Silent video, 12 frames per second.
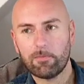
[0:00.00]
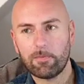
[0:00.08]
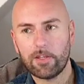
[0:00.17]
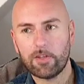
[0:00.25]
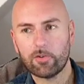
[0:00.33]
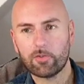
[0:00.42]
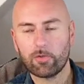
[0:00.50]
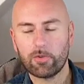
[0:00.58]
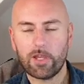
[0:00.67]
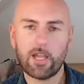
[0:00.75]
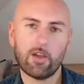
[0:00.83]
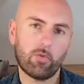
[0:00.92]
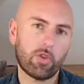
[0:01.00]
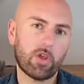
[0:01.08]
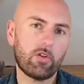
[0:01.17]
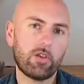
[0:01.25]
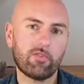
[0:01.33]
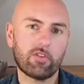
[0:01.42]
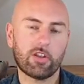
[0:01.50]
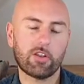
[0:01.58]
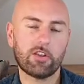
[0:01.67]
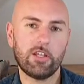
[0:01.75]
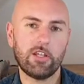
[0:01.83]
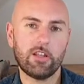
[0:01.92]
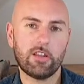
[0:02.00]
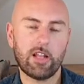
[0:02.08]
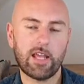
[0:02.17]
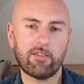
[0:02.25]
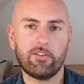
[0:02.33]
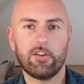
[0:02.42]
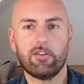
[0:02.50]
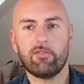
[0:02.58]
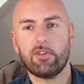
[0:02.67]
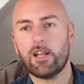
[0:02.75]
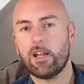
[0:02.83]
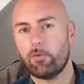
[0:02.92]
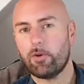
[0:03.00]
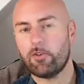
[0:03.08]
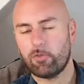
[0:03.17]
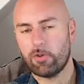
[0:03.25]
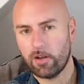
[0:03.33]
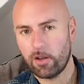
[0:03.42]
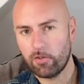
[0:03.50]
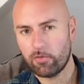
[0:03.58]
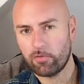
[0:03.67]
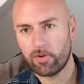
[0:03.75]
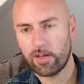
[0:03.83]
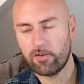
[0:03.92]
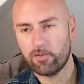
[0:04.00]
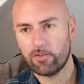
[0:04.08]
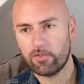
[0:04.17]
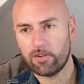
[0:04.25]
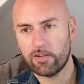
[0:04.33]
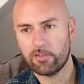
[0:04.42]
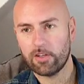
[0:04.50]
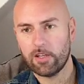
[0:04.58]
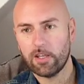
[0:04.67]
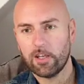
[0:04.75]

Because although you've got the lavender and vanilla, which are in loads of fragrances,